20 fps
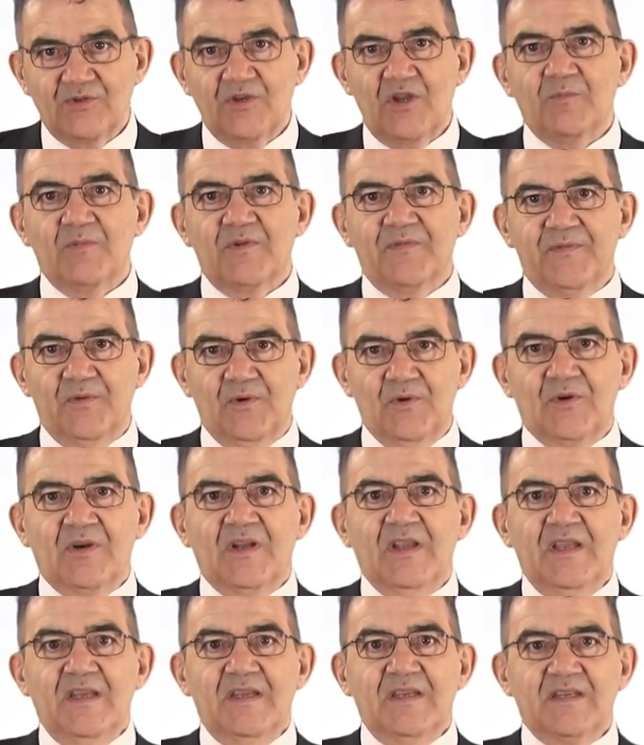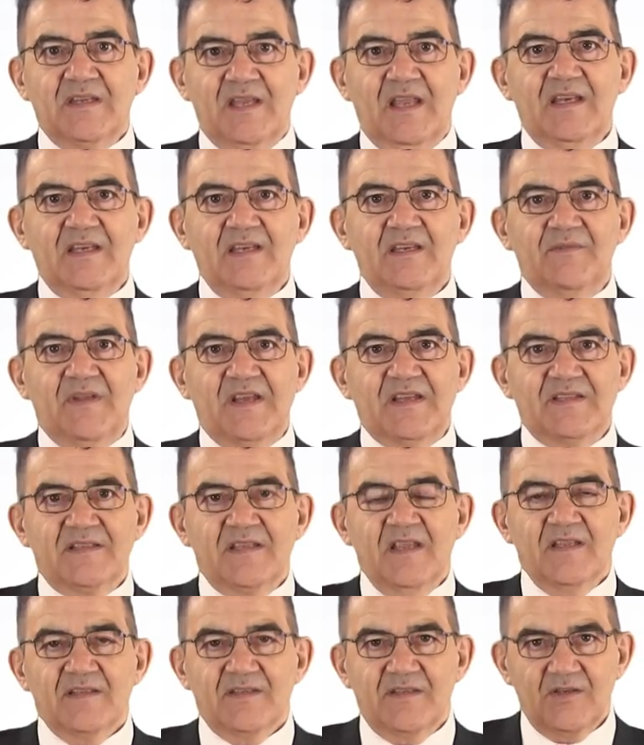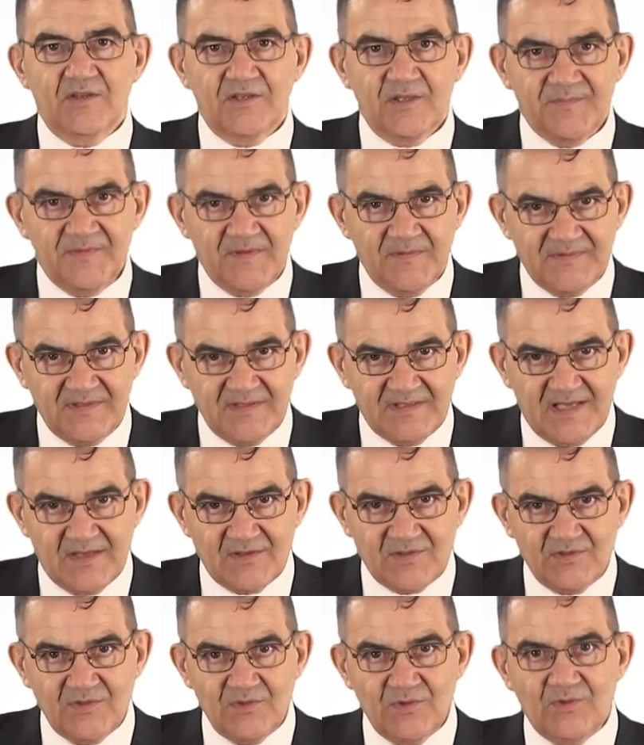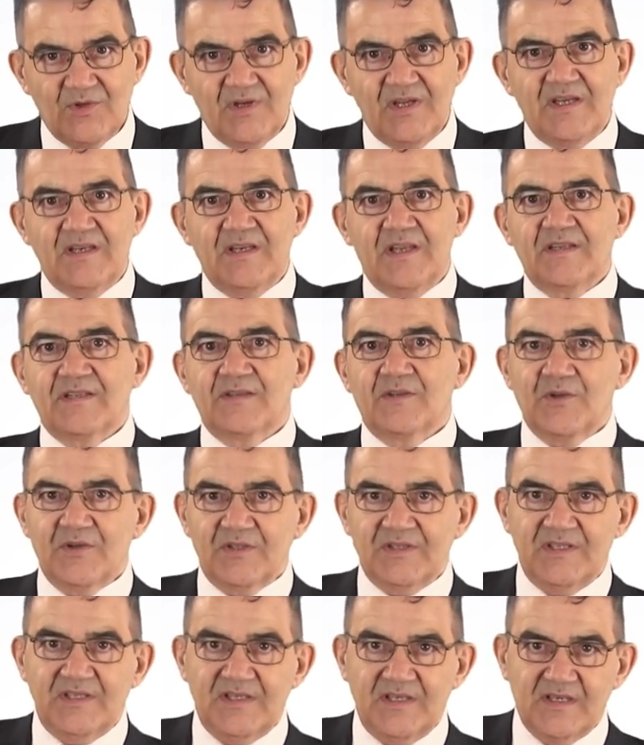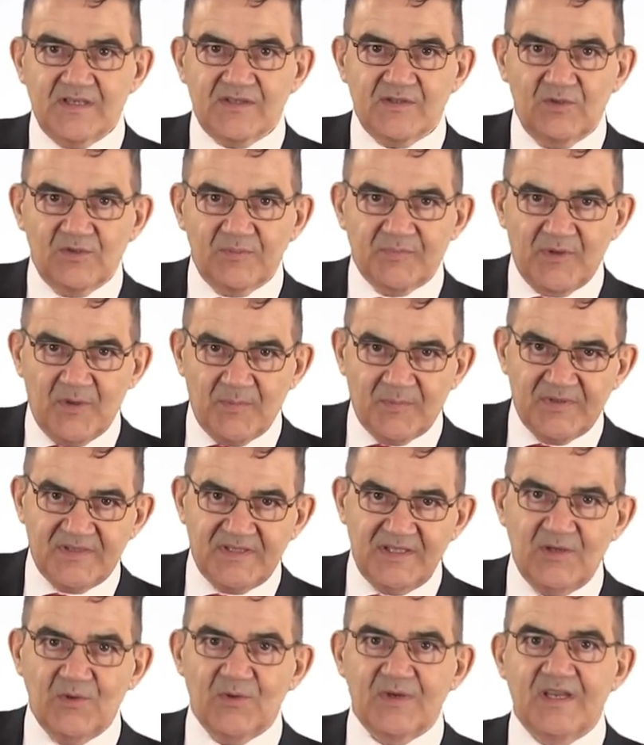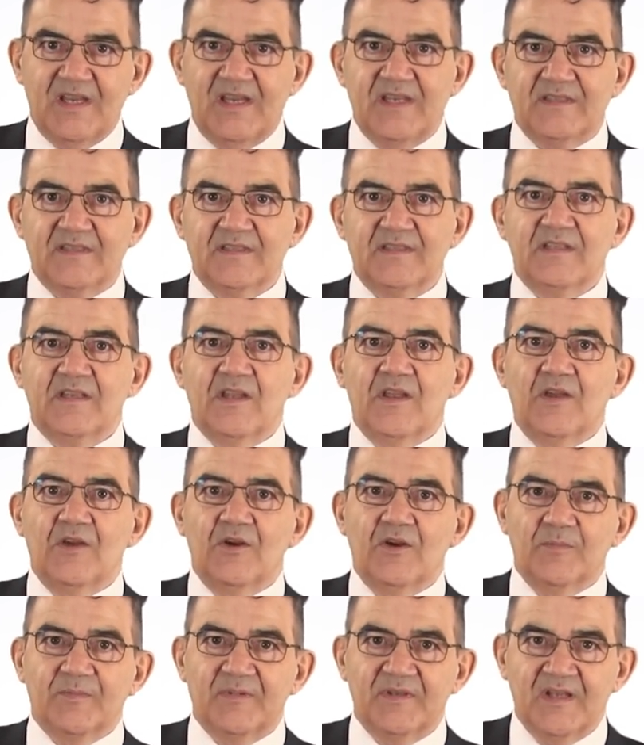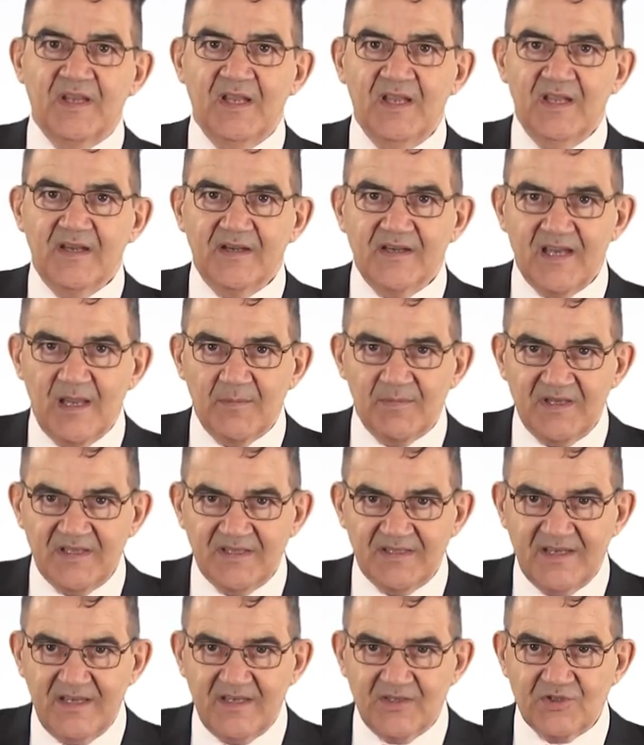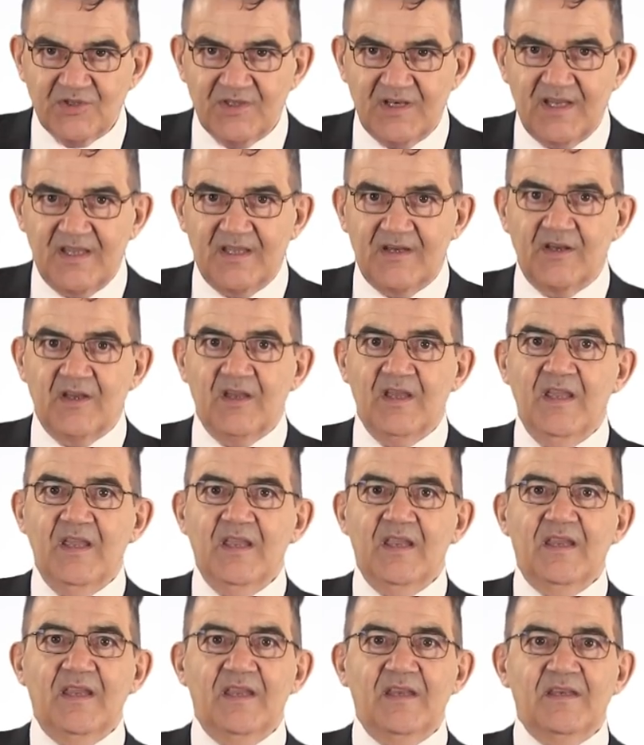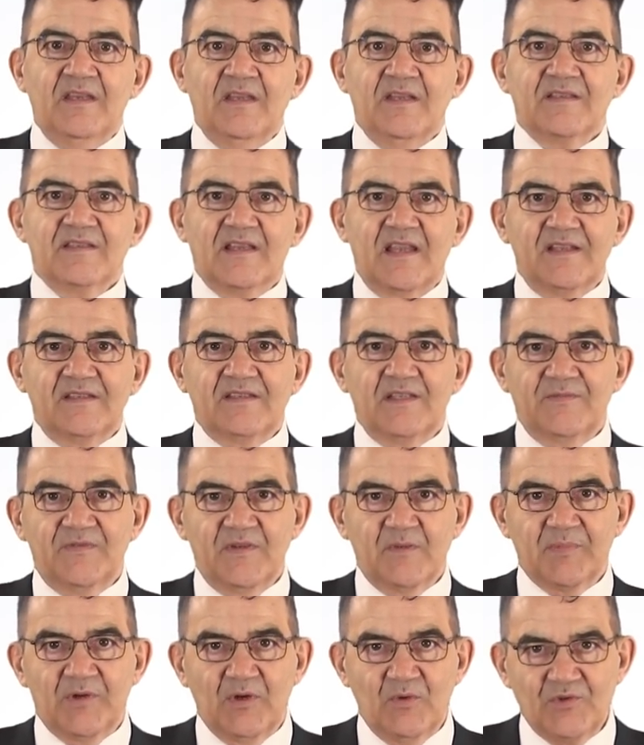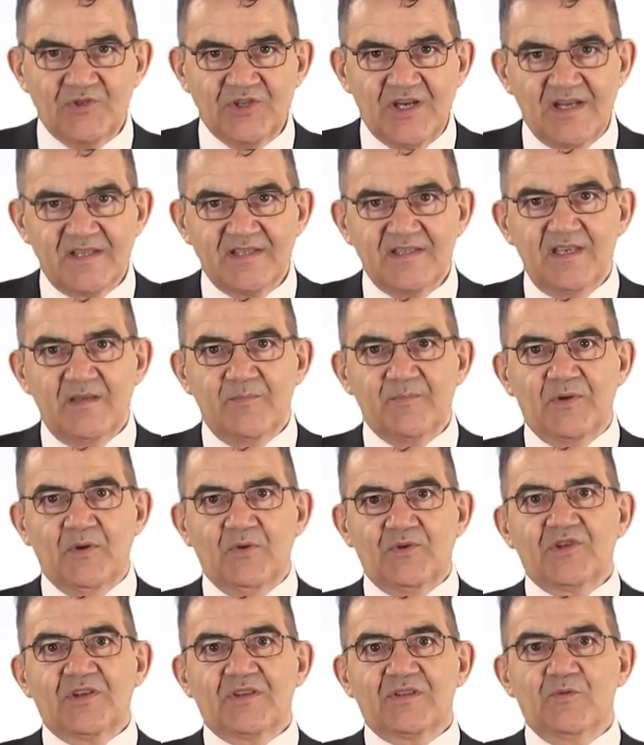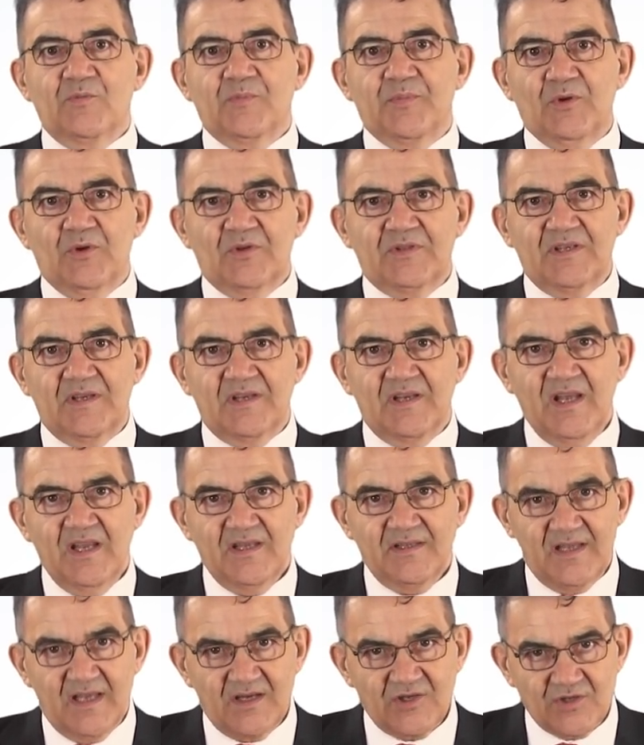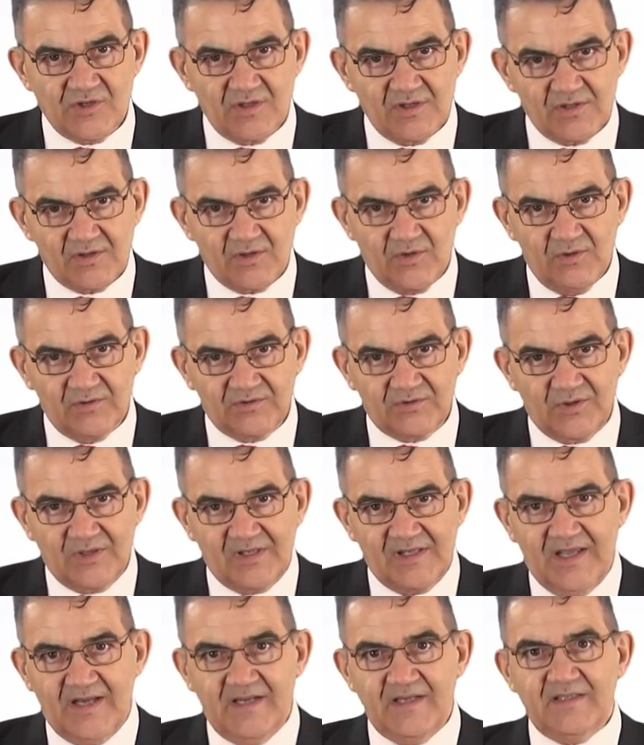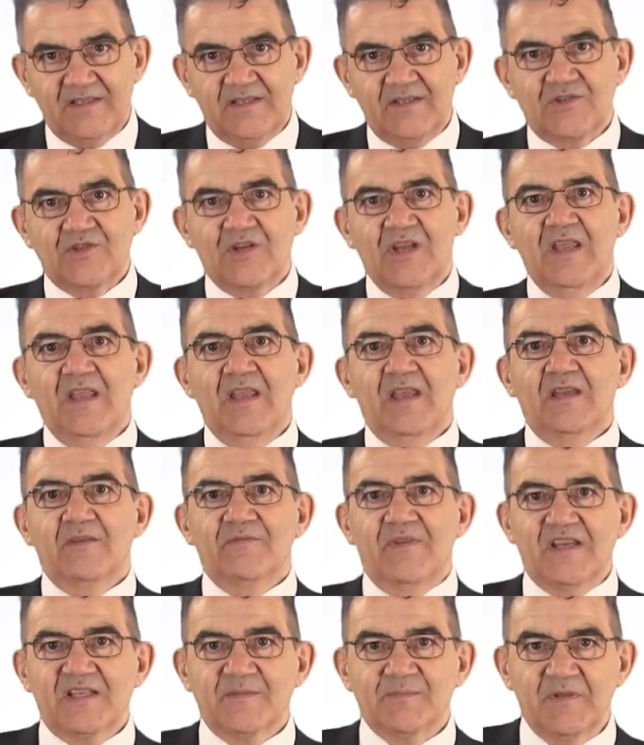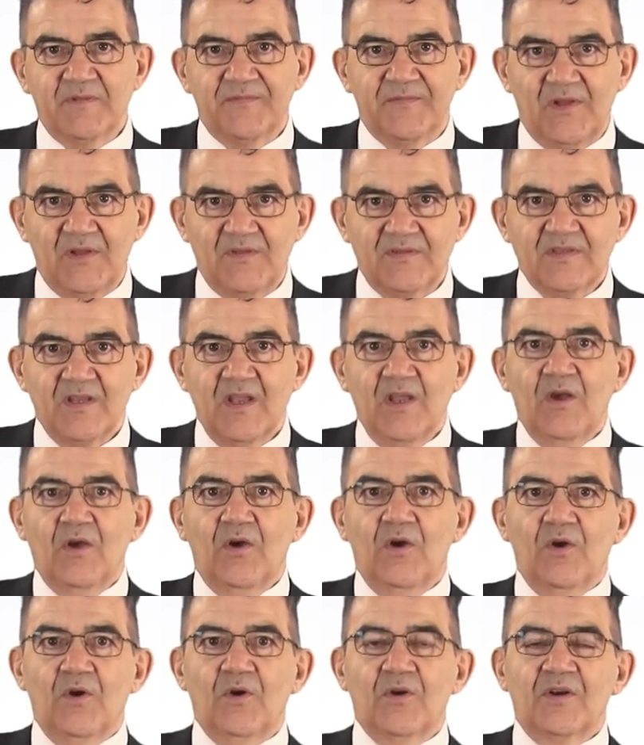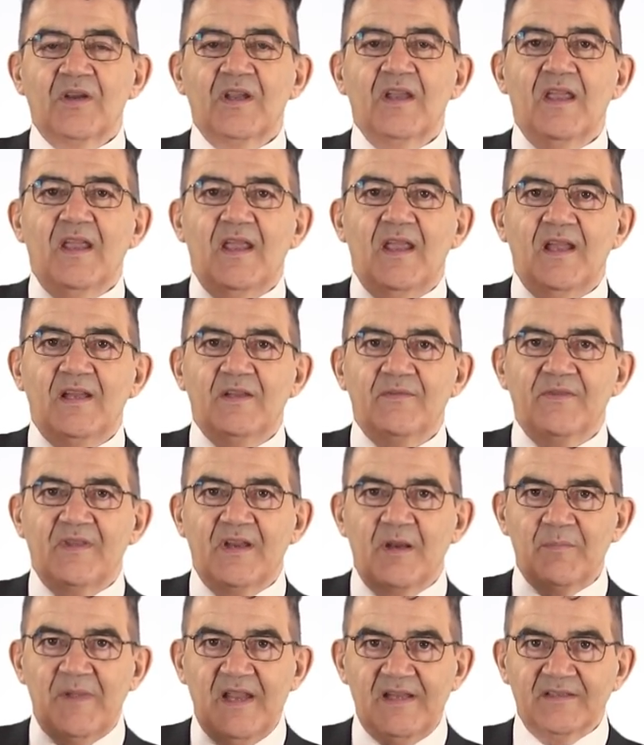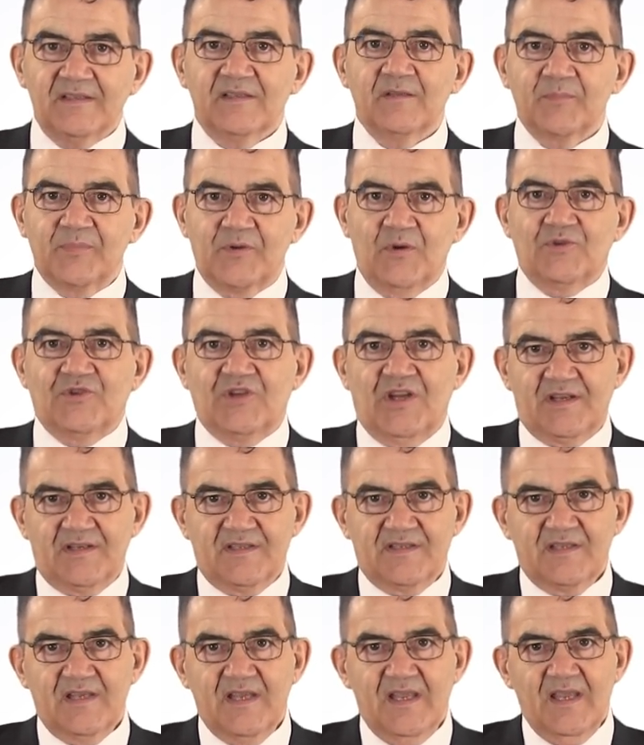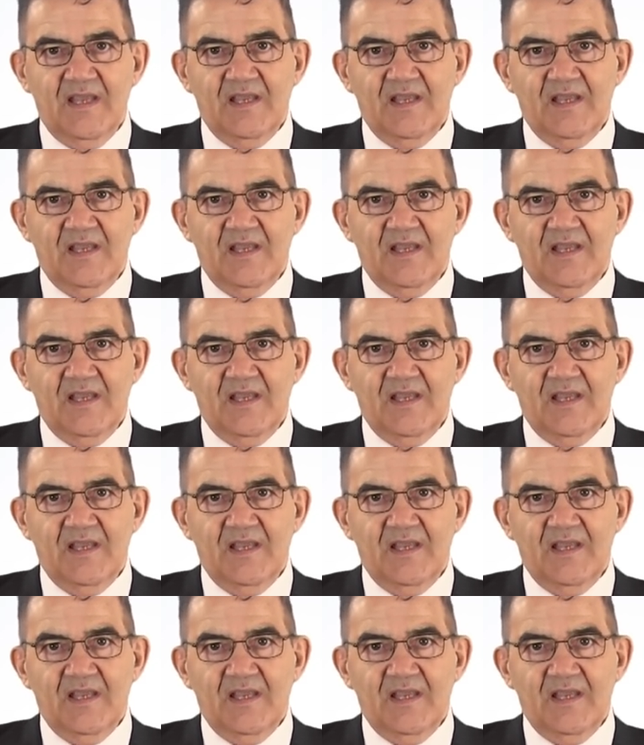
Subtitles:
Number four, he can invest 350,000 euro in a 30-year-old property located in an urban rehabilitation area, in scientific projects, in projects supporting national cultural heritage, investment fund, or environmental projects.